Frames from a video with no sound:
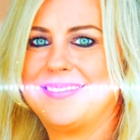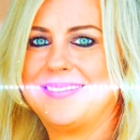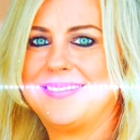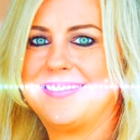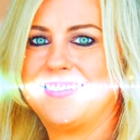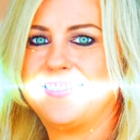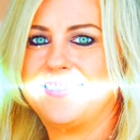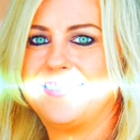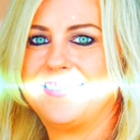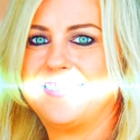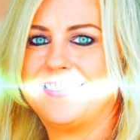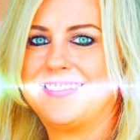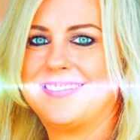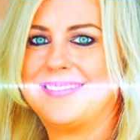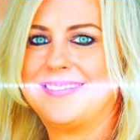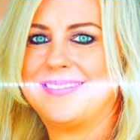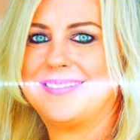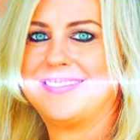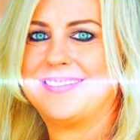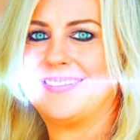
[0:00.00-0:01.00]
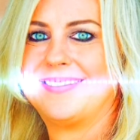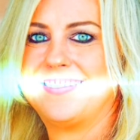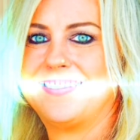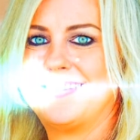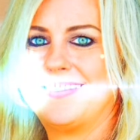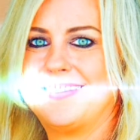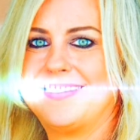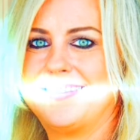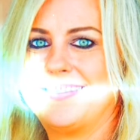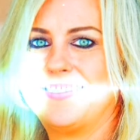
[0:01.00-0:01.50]
I
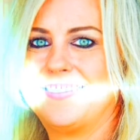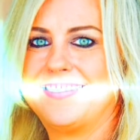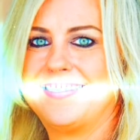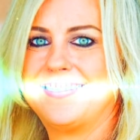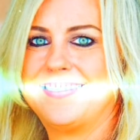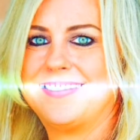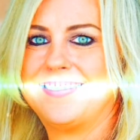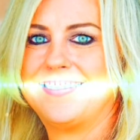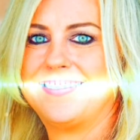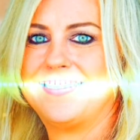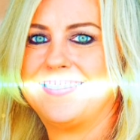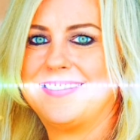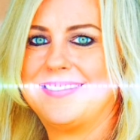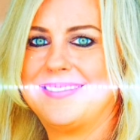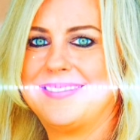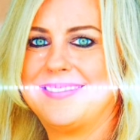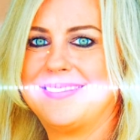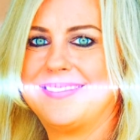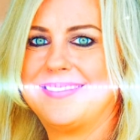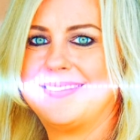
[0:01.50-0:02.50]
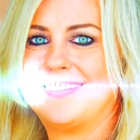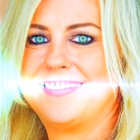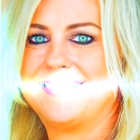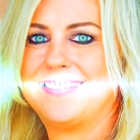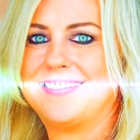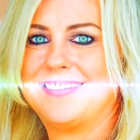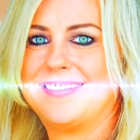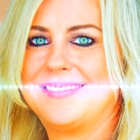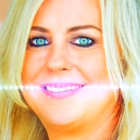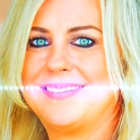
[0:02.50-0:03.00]
want you to ask, do you
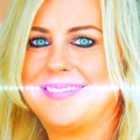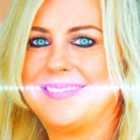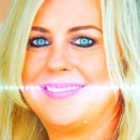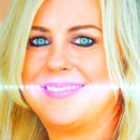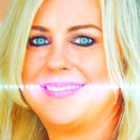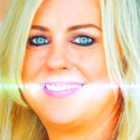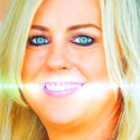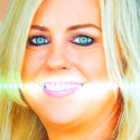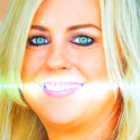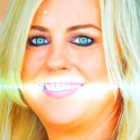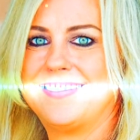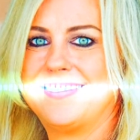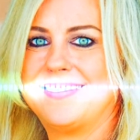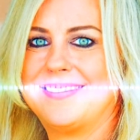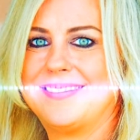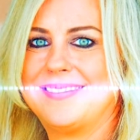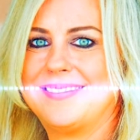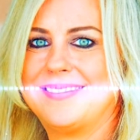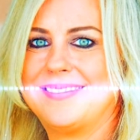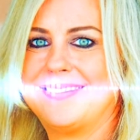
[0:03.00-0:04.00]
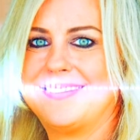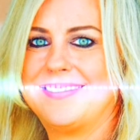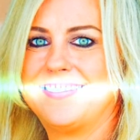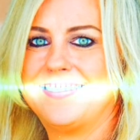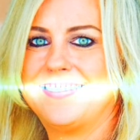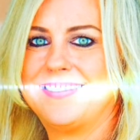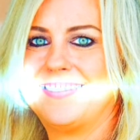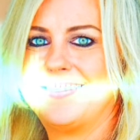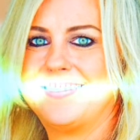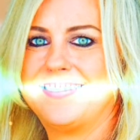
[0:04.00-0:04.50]
have a block
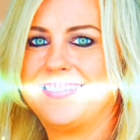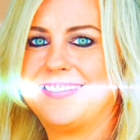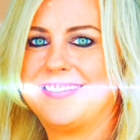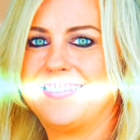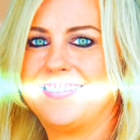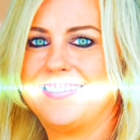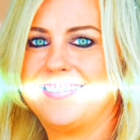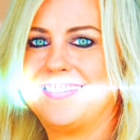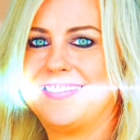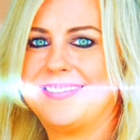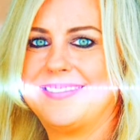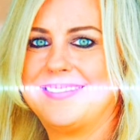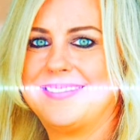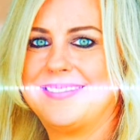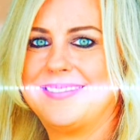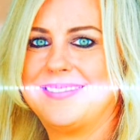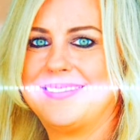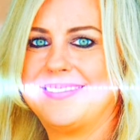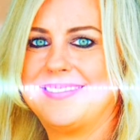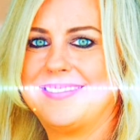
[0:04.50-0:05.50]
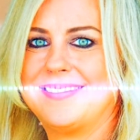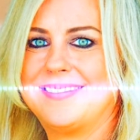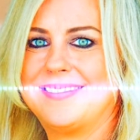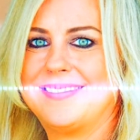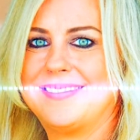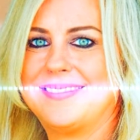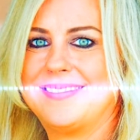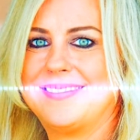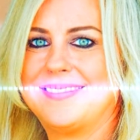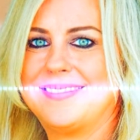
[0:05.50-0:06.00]
that's sabotaging
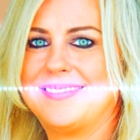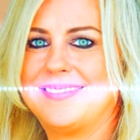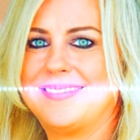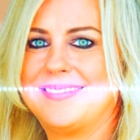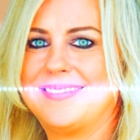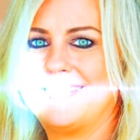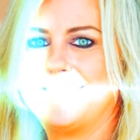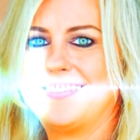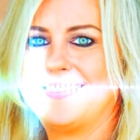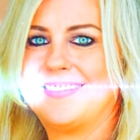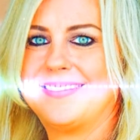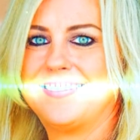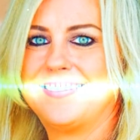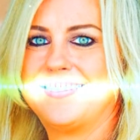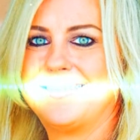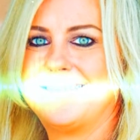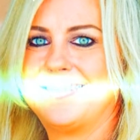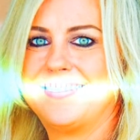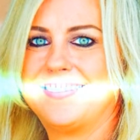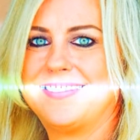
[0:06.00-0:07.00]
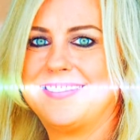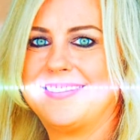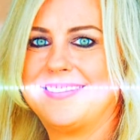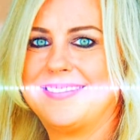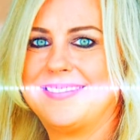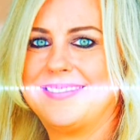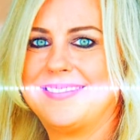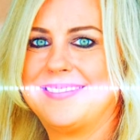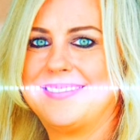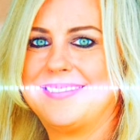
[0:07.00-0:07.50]
you and is
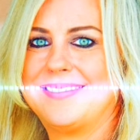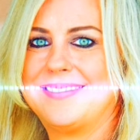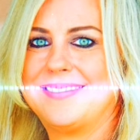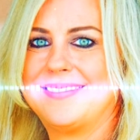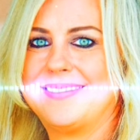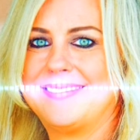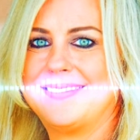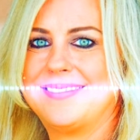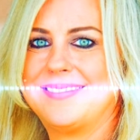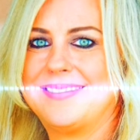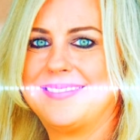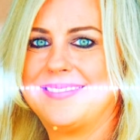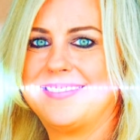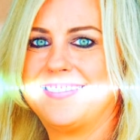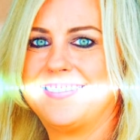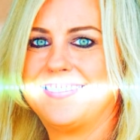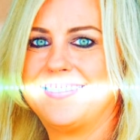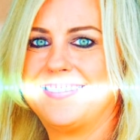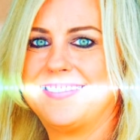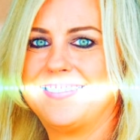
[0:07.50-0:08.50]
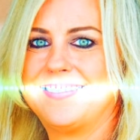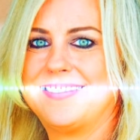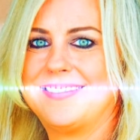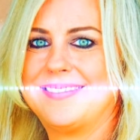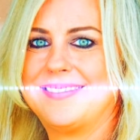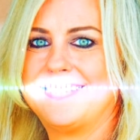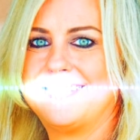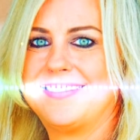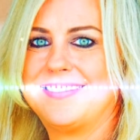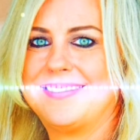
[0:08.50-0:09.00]
telling you to not
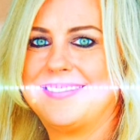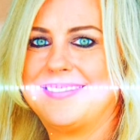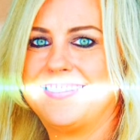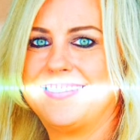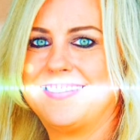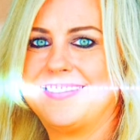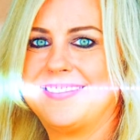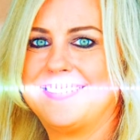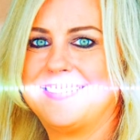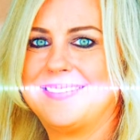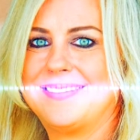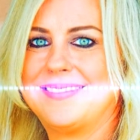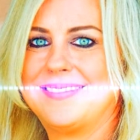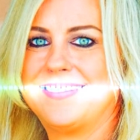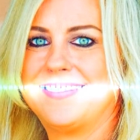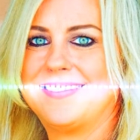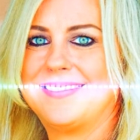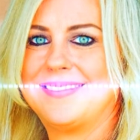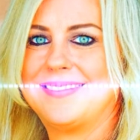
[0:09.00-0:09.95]
go for it?